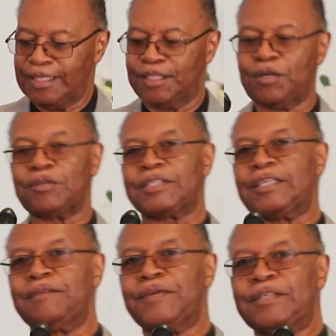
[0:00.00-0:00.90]
those
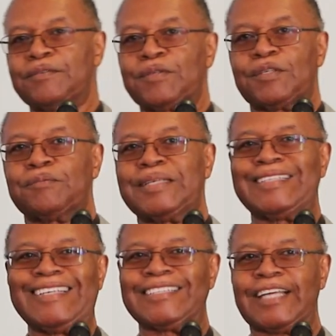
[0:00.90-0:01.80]
individuals will be
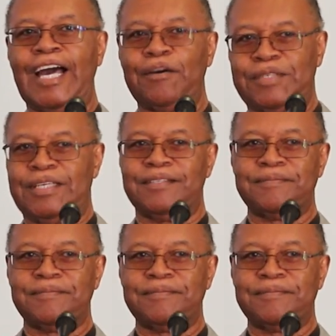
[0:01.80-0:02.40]
discounted.